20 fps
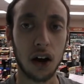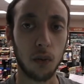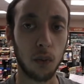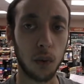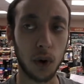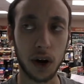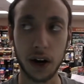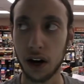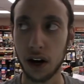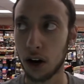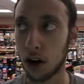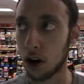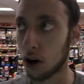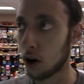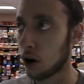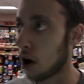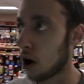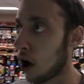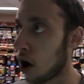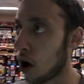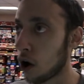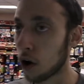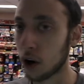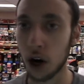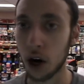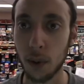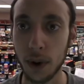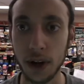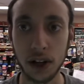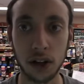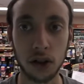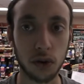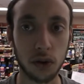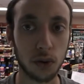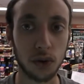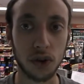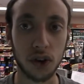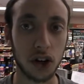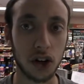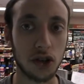We're all going
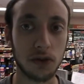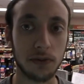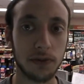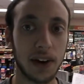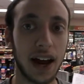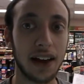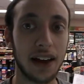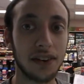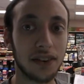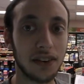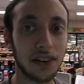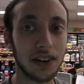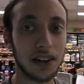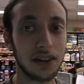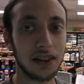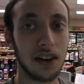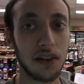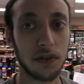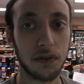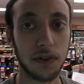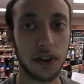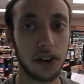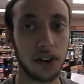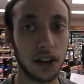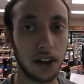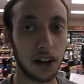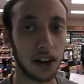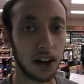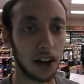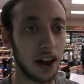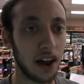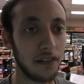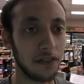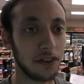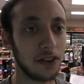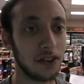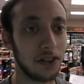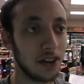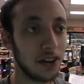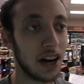through such vastly different
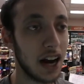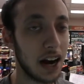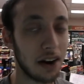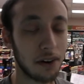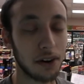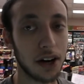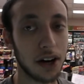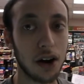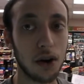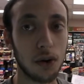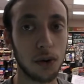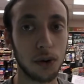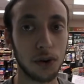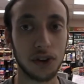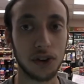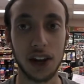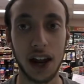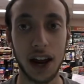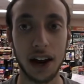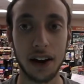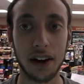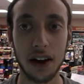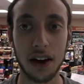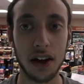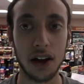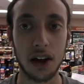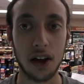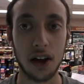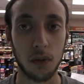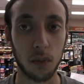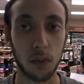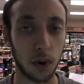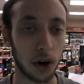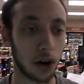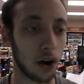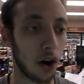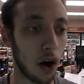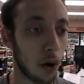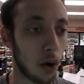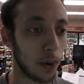life scenarios that
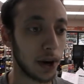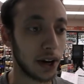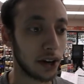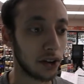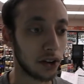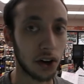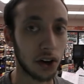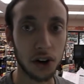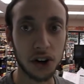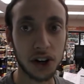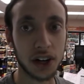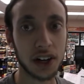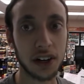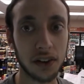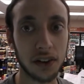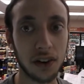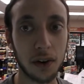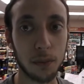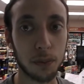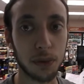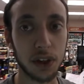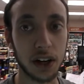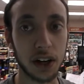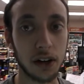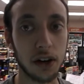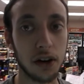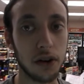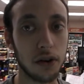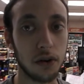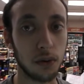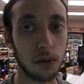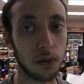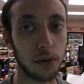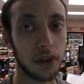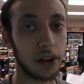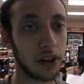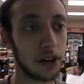we're always learning something new.